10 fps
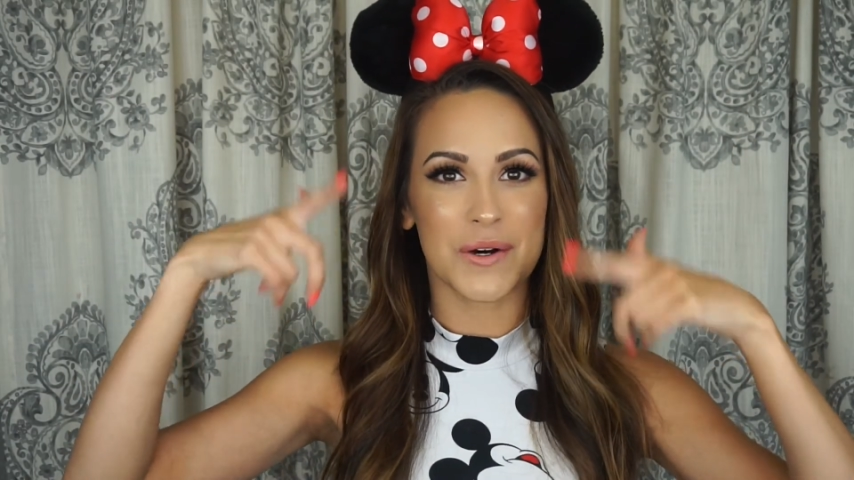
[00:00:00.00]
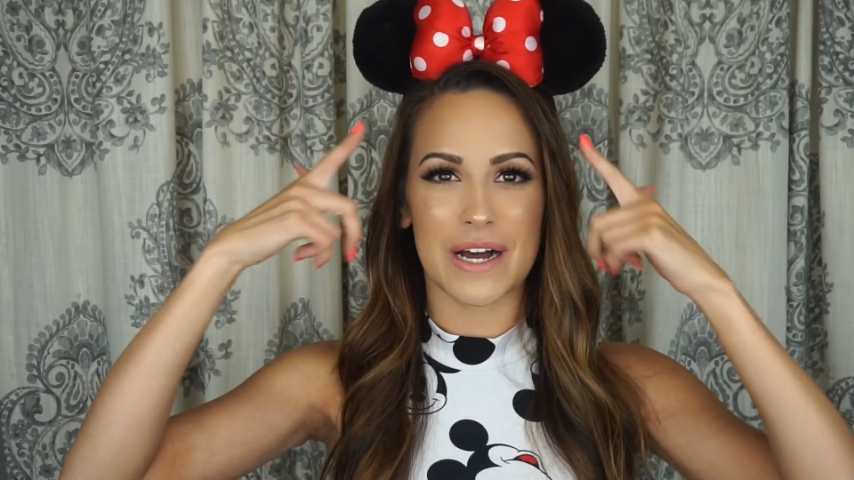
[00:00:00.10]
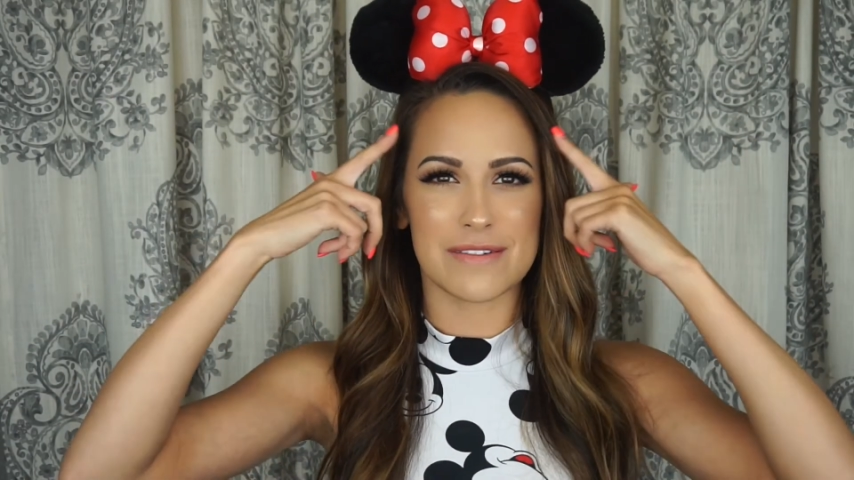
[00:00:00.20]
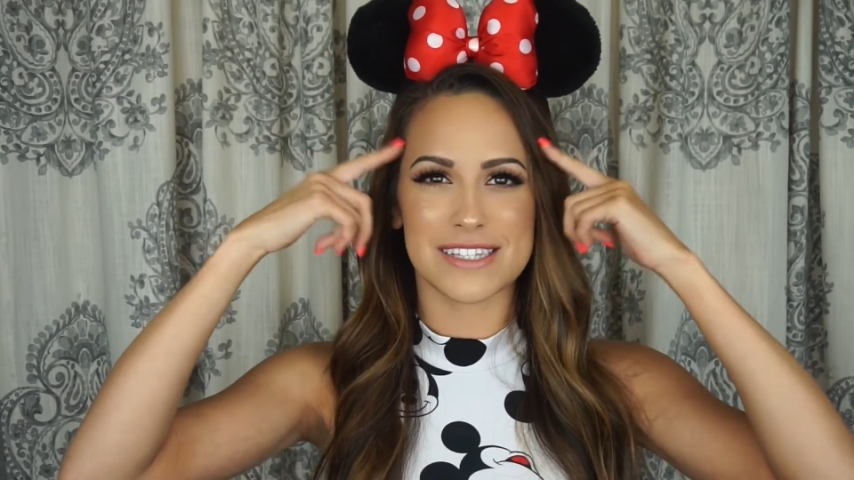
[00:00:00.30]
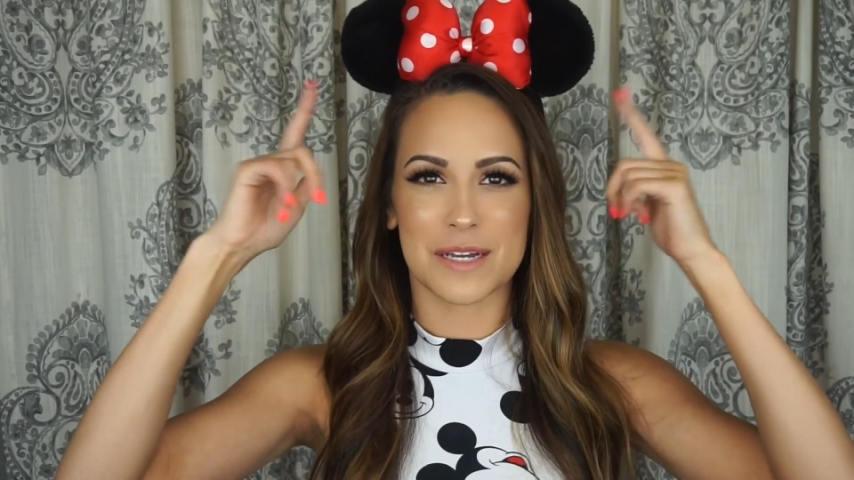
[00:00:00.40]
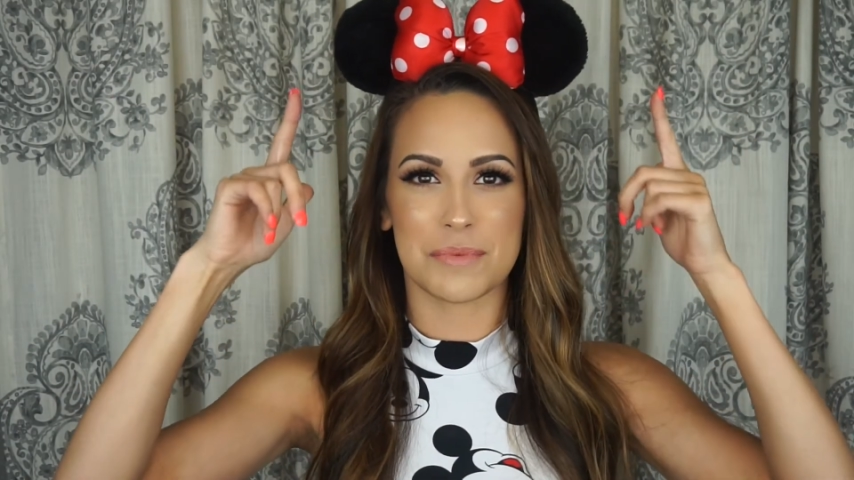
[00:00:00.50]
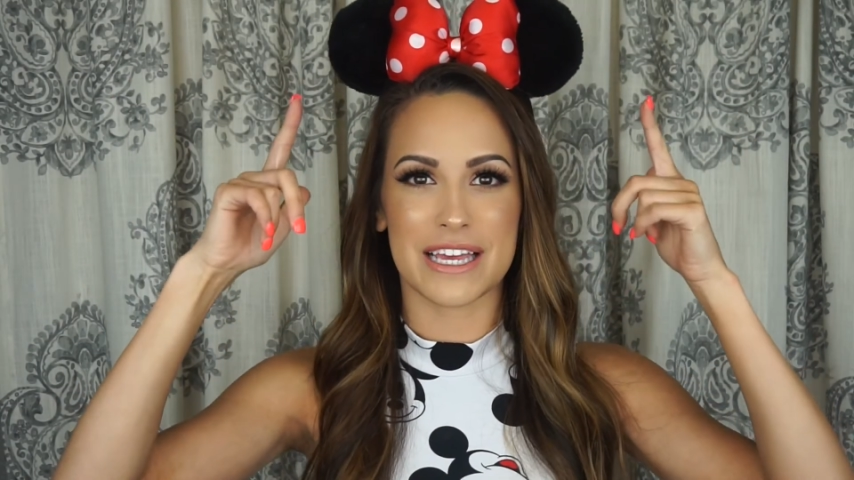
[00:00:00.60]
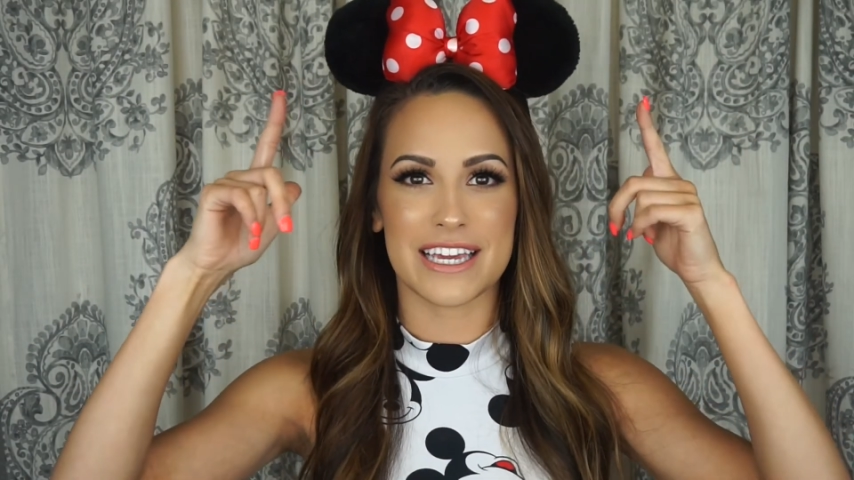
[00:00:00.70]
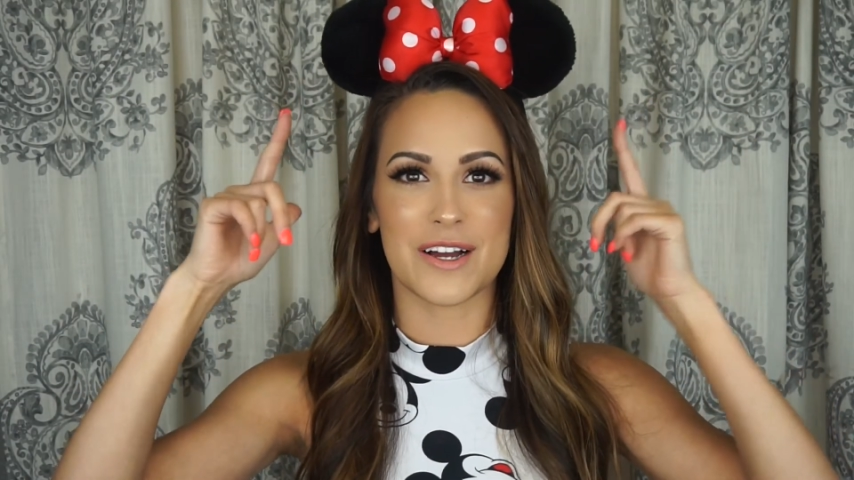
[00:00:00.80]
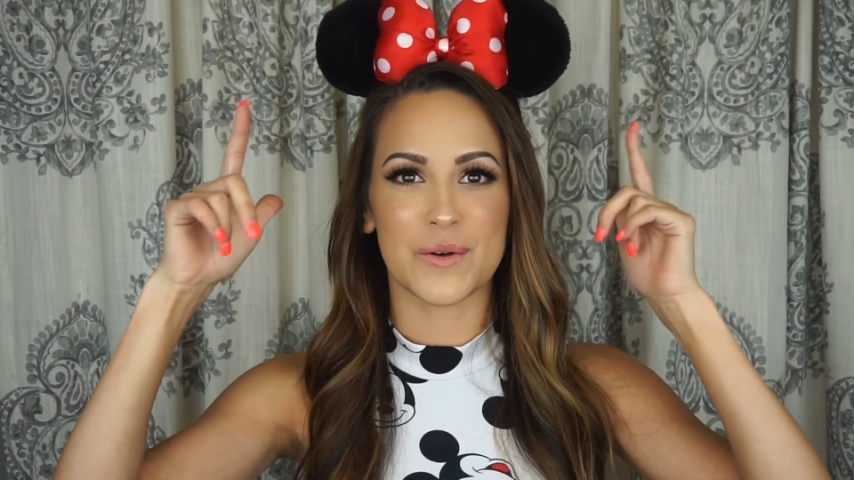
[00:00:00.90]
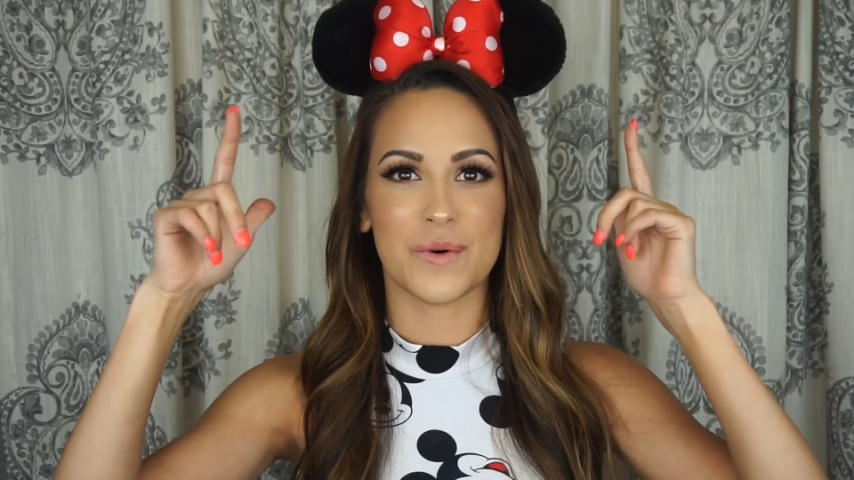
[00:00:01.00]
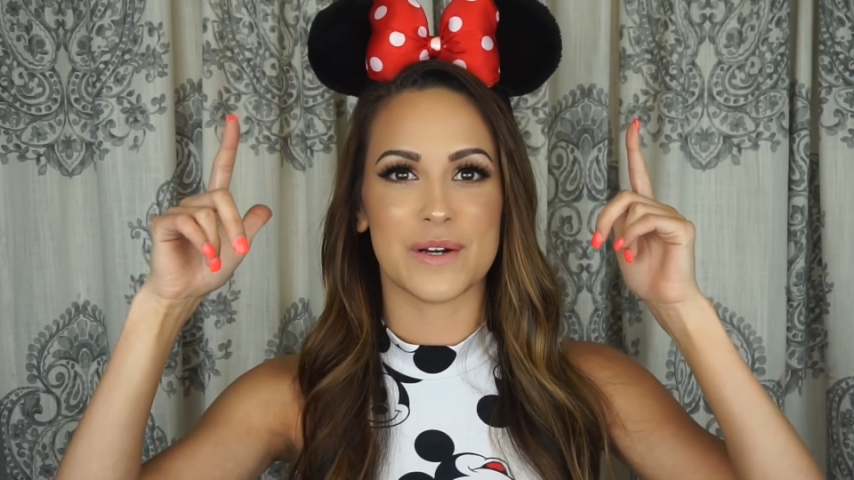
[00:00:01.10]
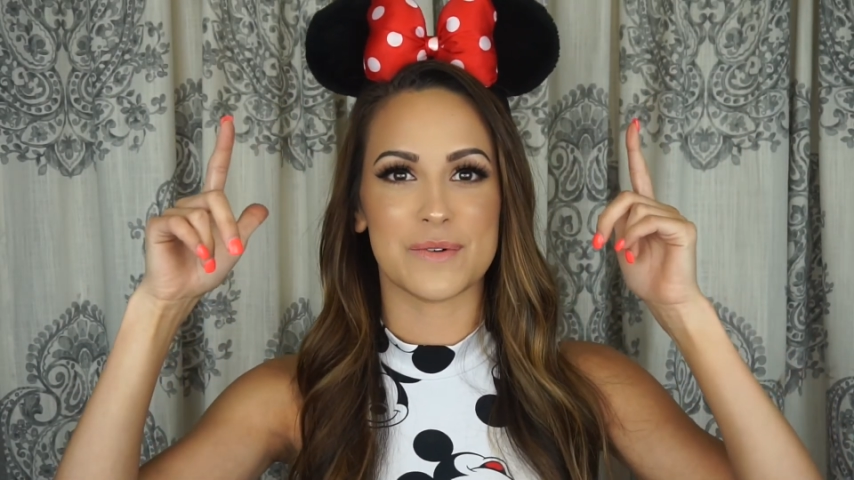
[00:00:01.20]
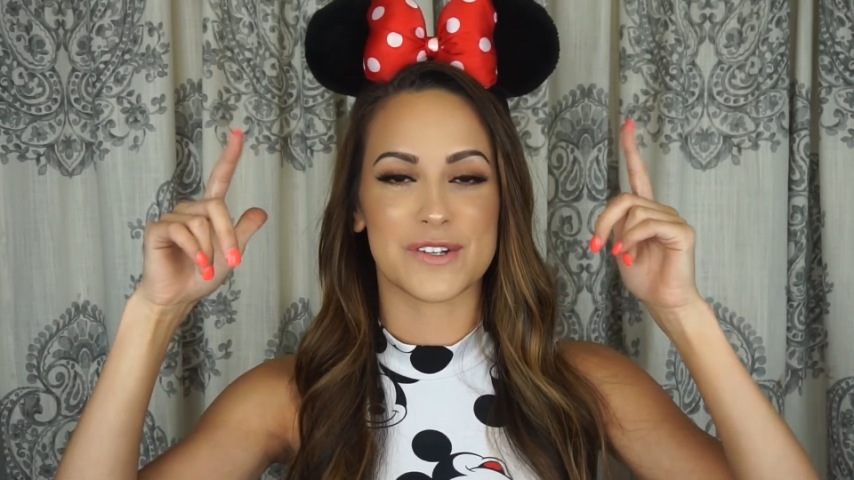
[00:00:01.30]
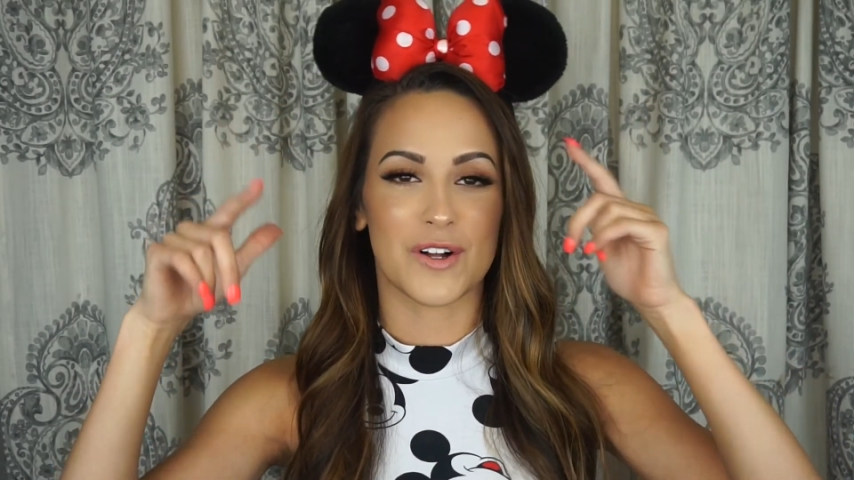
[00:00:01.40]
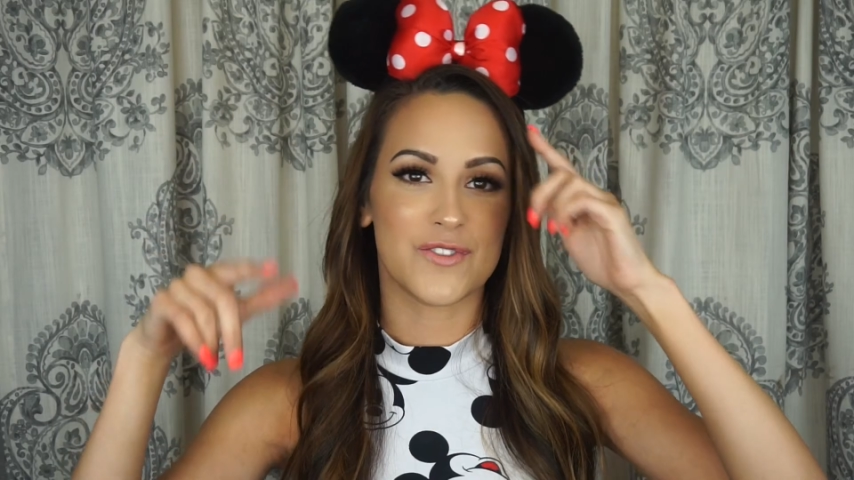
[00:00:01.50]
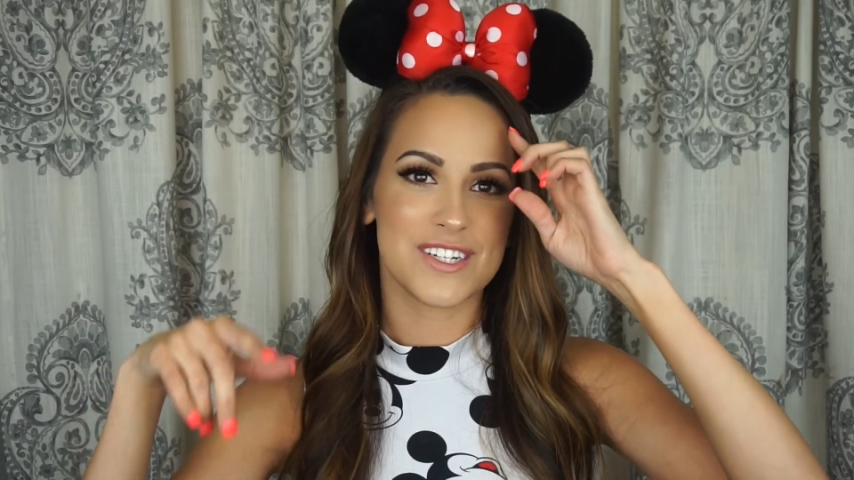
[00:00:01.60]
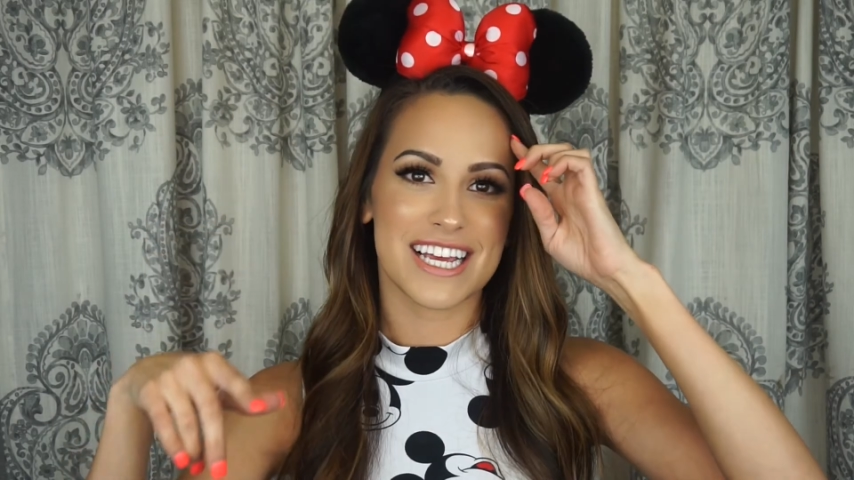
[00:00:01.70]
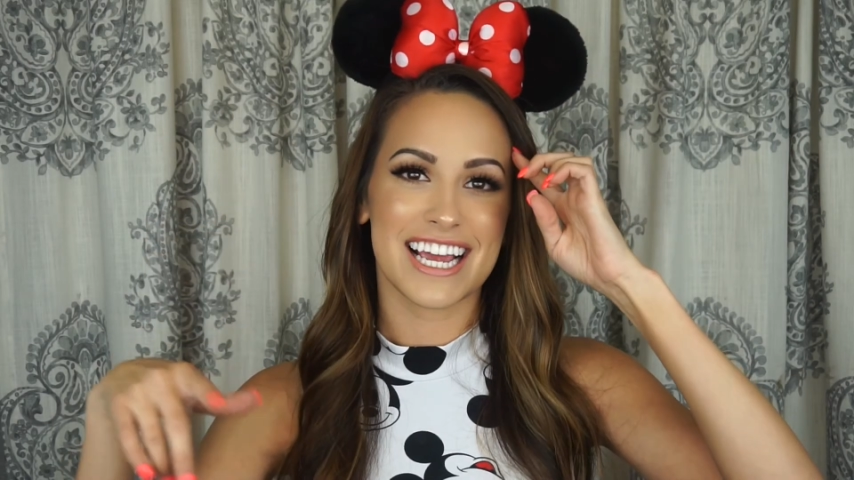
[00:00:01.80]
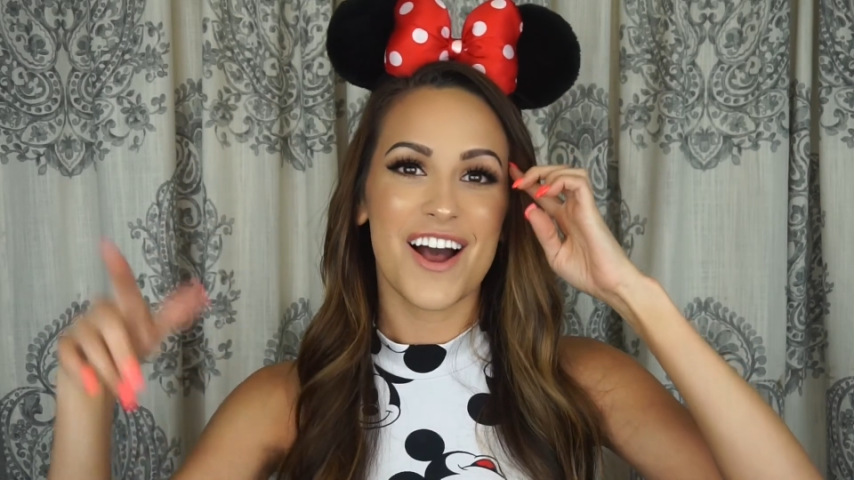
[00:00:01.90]
I was like blanking on what it was called for a
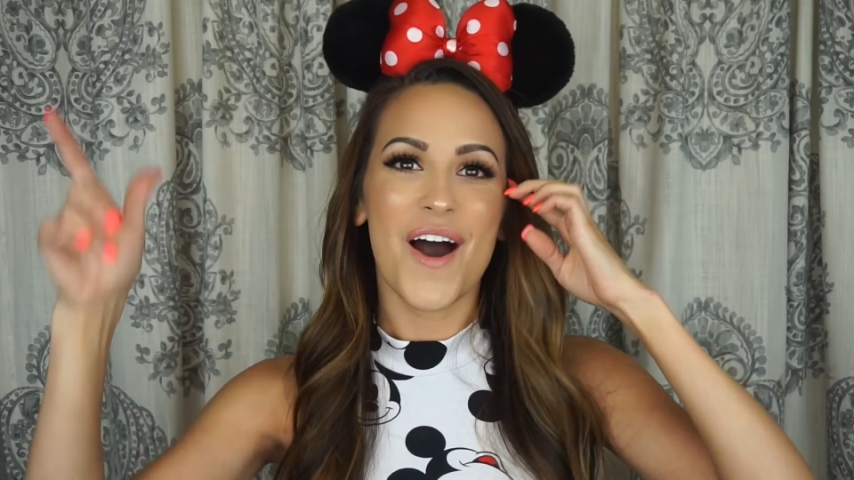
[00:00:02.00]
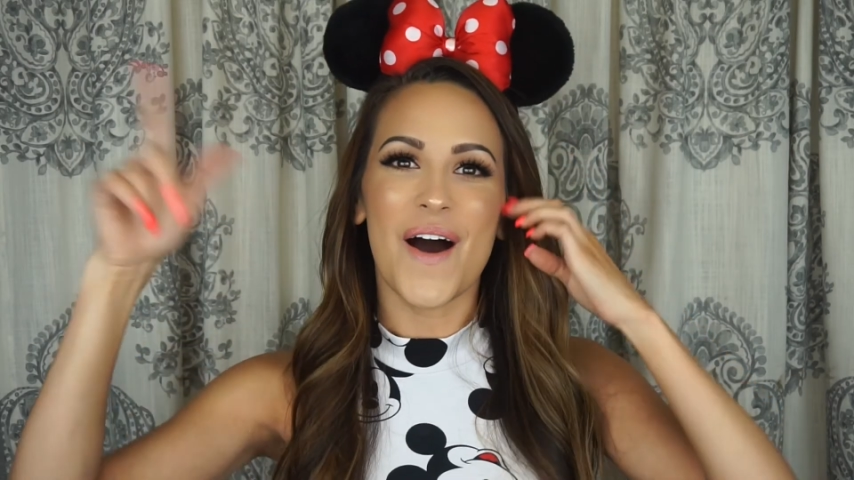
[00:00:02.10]
second.